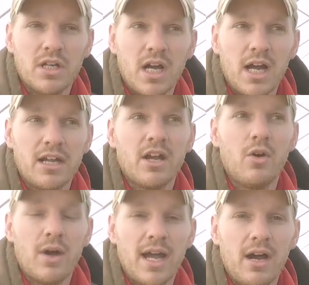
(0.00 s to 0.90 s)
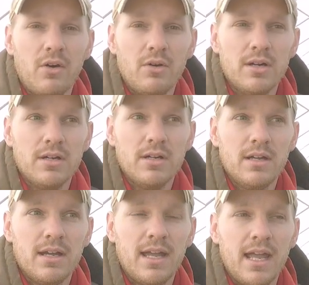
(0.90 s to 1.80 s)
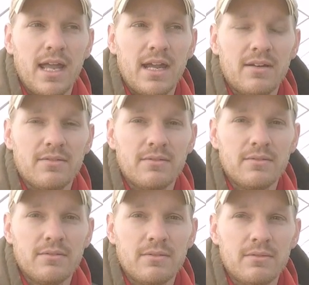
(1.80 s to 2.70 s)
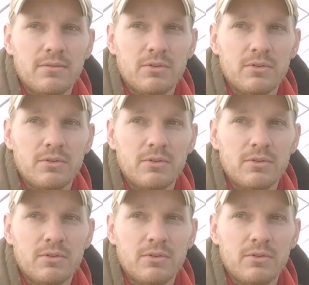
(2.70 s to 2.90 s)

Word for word: not go out and